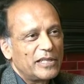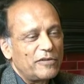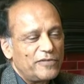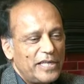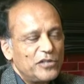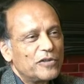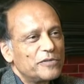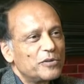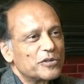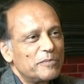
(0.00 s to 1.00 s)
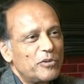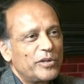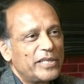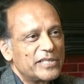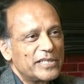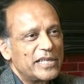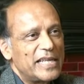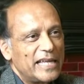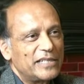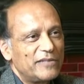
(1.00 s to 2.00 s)
Now, if each of those components is a
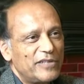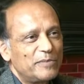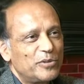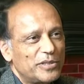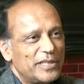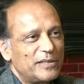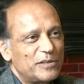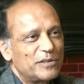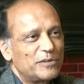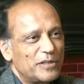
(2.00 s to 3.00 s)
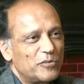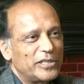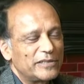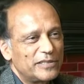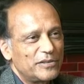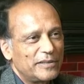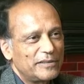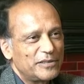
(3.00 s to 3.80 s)
negative input into the wealth